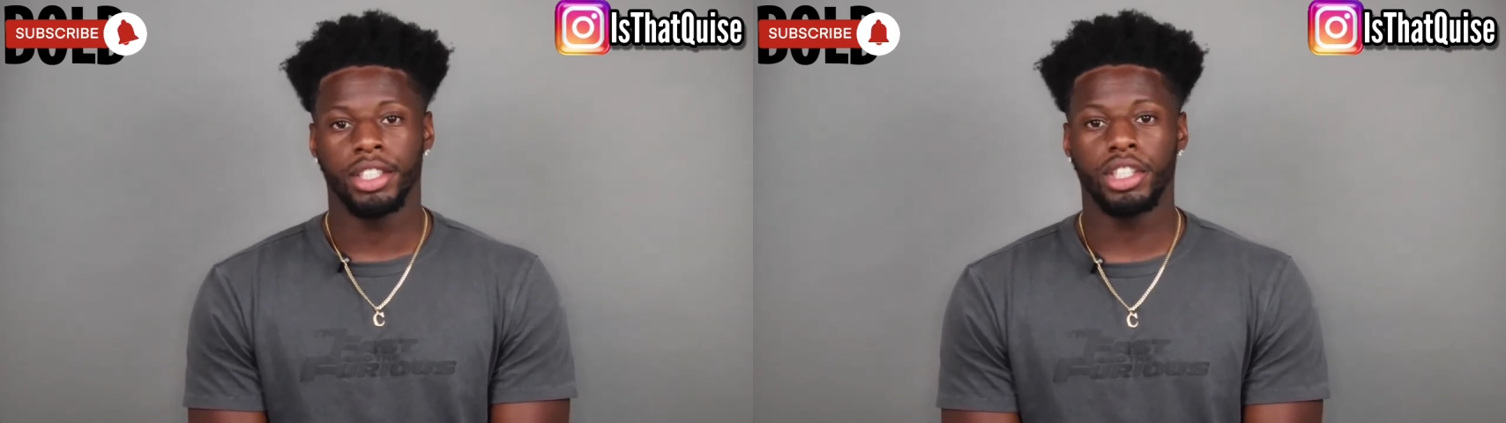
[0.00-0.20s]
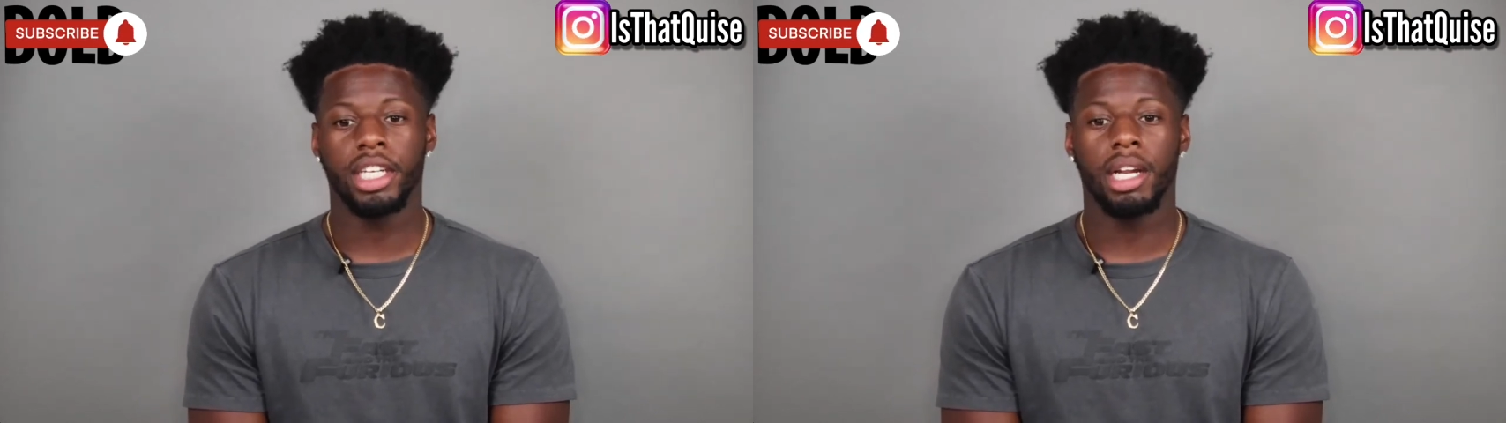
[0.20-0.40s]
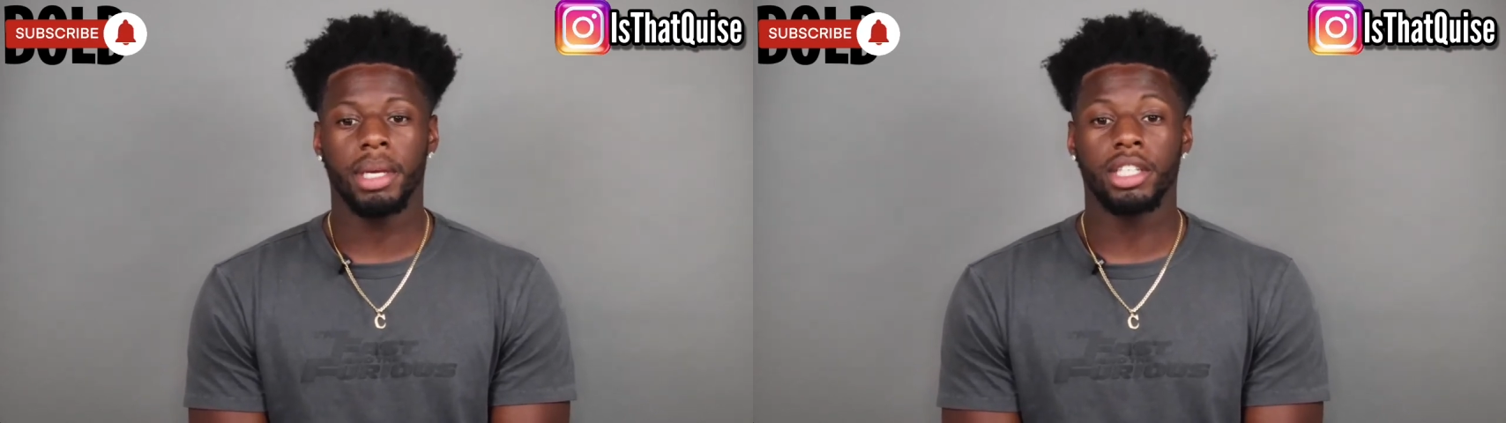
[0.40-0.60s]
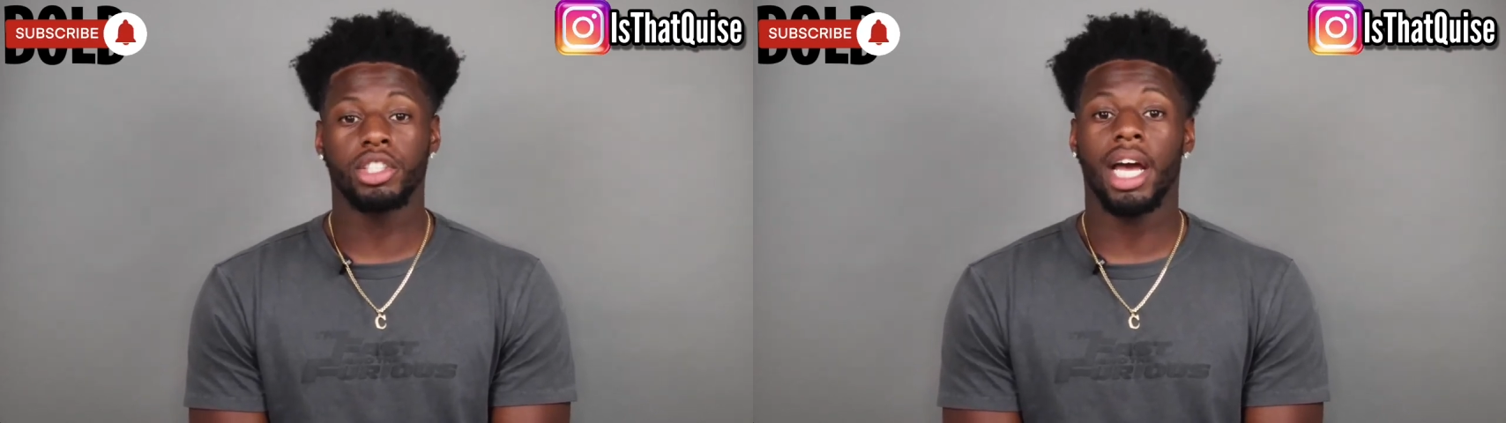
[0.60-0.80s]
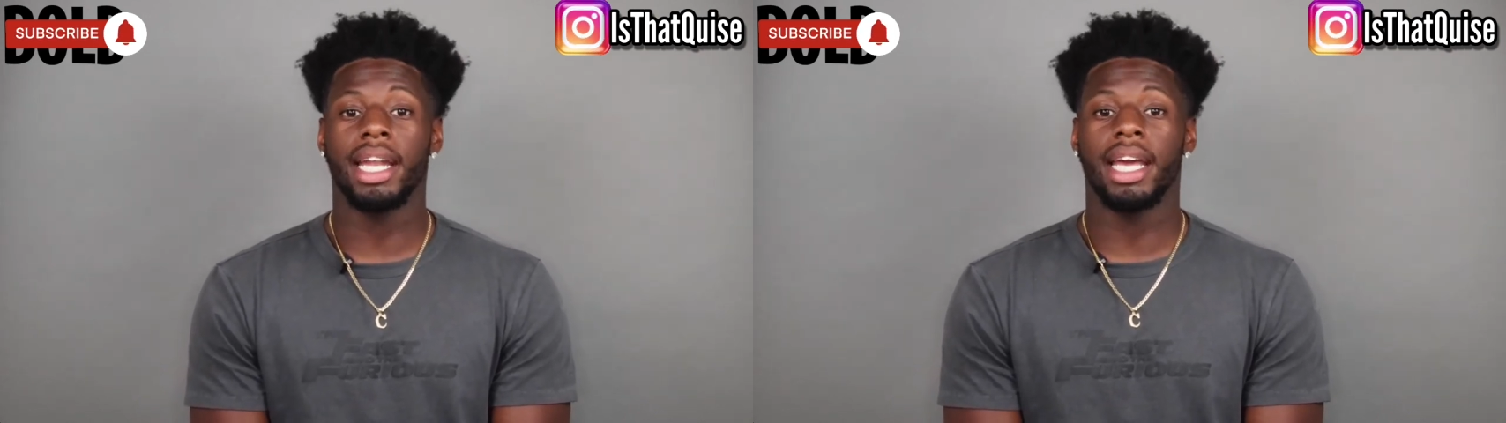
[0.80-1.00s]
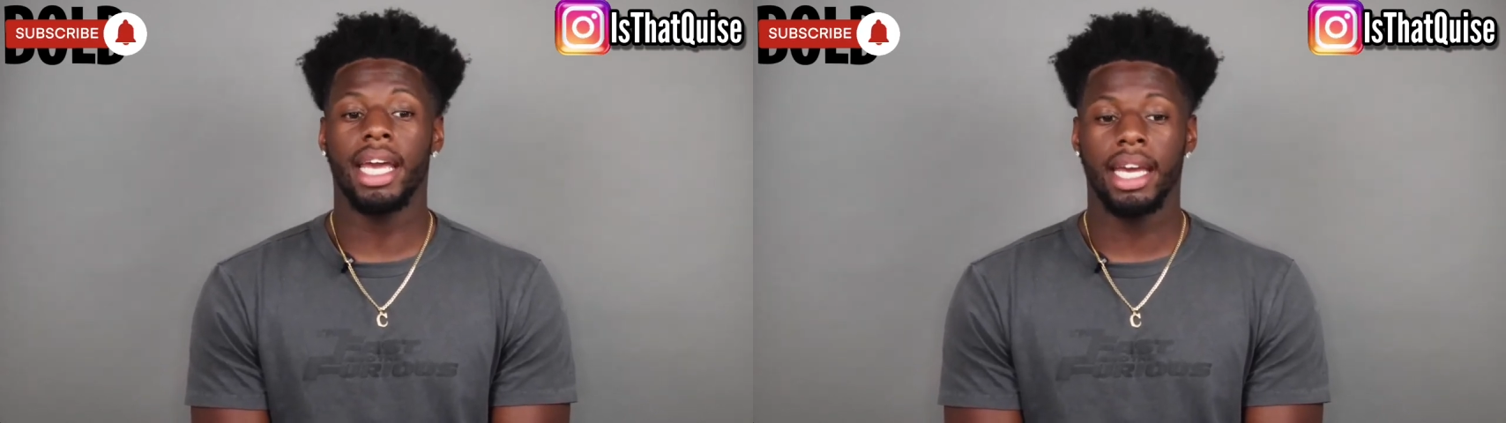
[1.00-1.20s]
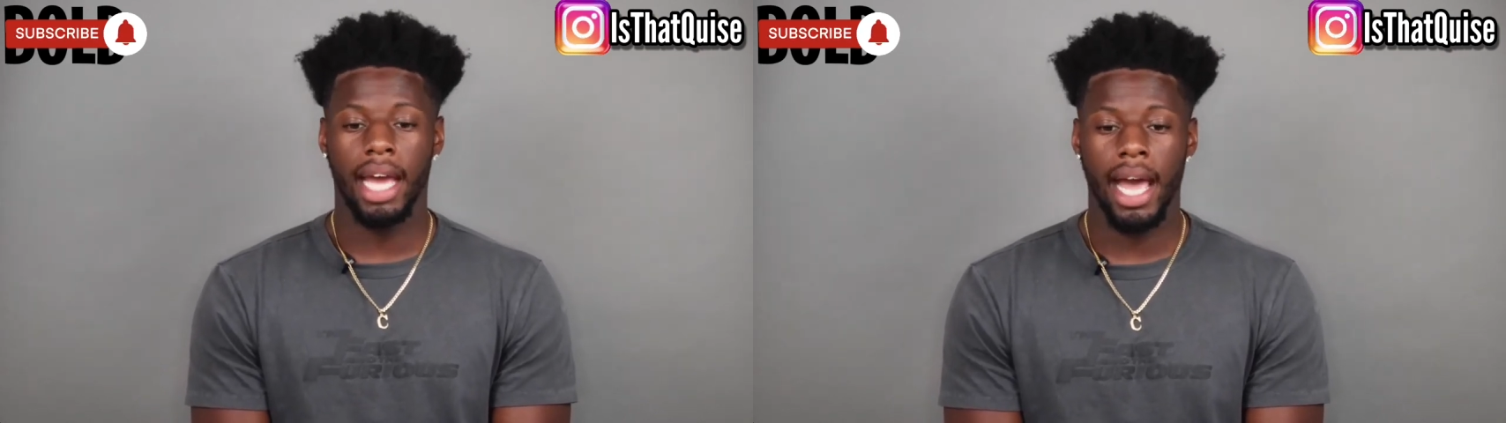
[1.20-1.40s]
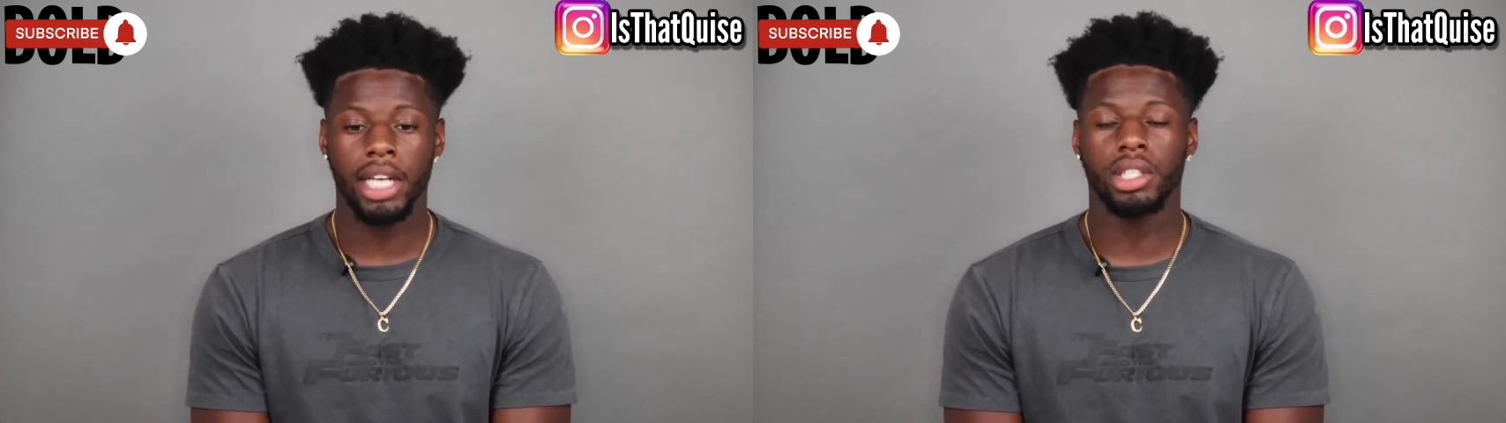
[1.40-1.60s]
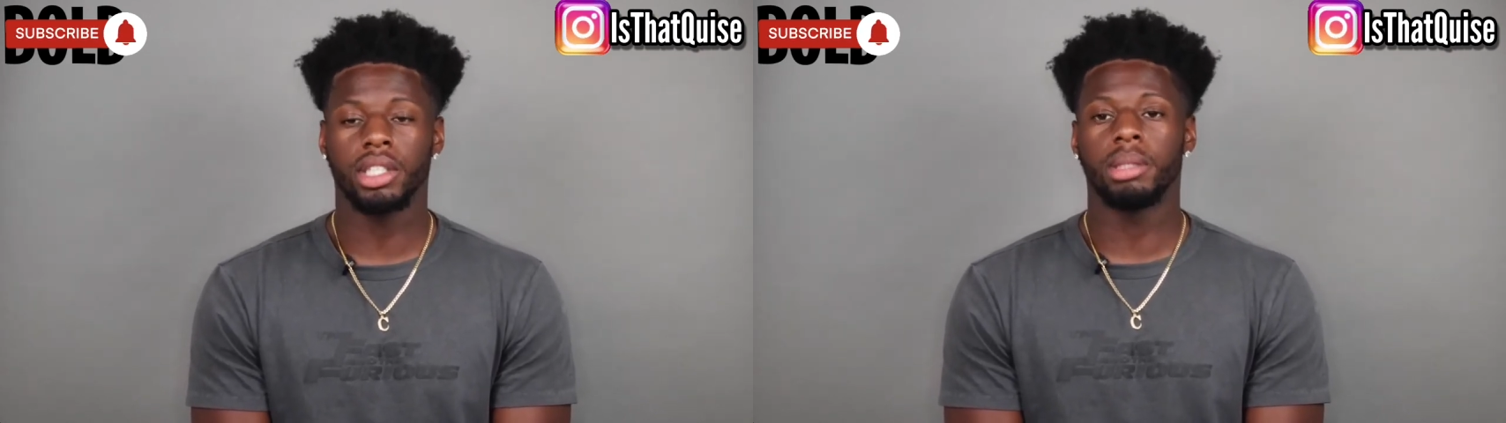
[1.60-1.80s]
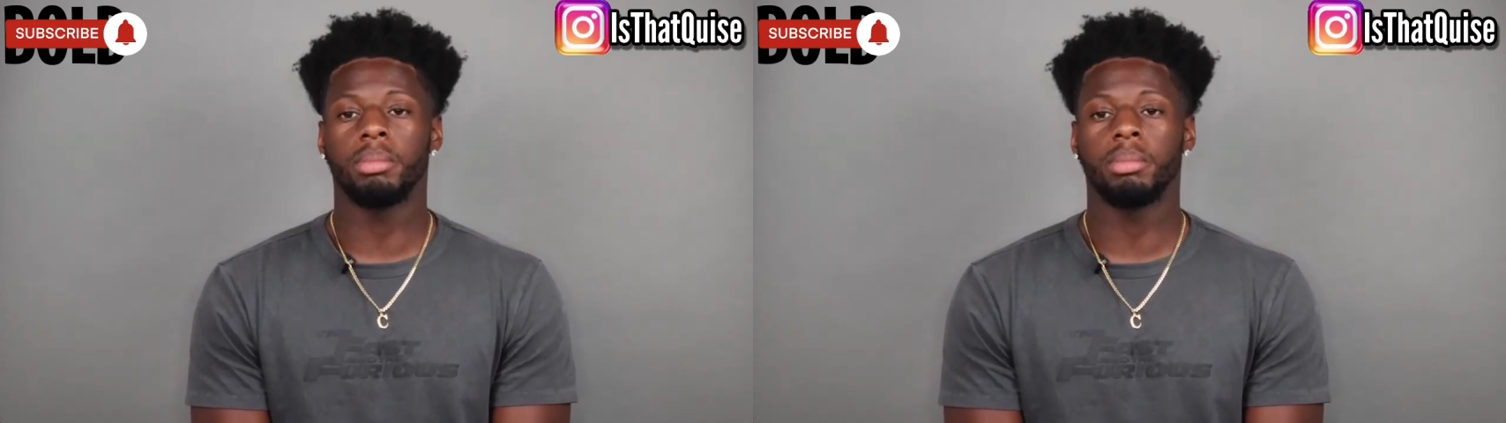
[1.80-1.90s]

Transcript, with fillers: she ended up getting shot in the head actually,